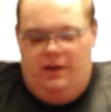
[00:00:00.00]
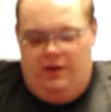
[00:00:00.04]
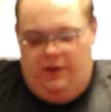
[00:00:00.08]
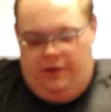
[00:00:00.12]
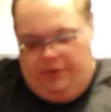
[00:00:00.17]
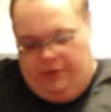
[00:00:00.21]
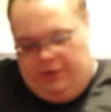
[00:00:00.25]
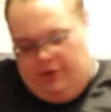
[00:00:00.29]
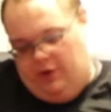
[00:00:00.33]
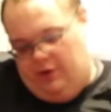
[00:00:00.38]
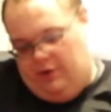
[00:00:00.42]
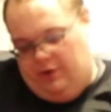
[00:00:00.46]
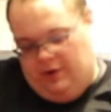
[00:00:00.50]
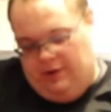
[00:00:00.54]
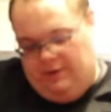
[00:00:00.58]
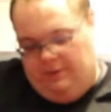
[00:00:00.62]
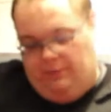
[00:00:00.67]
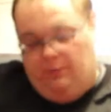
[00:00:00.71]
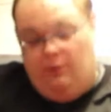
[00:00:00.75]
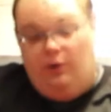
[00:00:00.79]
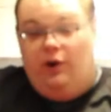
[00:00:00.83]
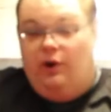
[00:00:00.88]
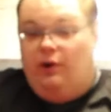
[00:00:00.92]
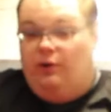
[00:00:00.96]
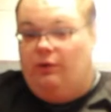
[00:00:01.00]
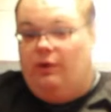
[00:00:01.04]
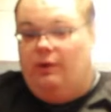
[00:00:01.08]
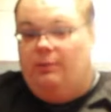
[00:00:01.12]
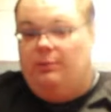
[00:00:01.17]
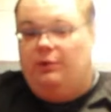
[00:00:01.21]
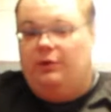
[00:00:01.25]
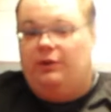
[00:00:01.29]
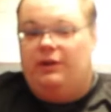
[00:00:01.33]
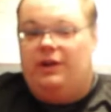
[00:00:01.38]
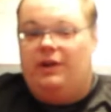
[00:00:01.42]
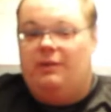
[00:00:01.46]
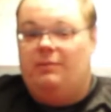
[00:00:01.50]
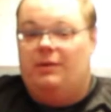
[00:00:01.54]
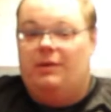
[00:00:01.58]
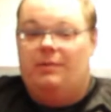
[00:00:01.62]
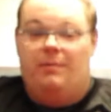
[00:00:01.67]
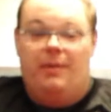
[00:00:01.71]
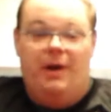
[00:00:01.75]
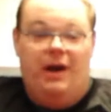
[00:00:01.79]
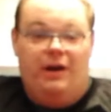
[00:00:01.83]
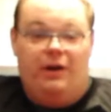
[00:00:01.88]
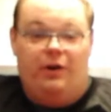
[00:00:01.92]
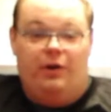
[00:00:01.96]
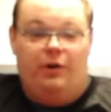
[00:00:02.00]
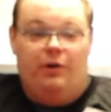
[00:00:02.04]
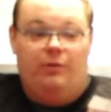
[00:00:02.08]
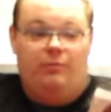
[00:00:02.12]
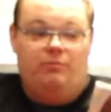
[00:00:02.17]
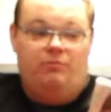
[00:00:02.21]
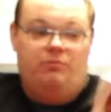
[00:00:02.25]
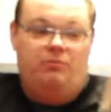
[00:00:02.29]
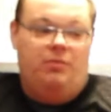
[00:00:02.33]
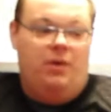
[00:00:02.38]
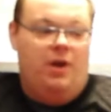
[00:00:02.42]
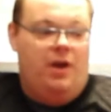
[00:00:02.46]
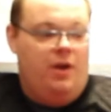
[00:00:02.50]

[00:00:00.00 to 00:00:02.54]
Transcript: So if Royal Rumble can be better,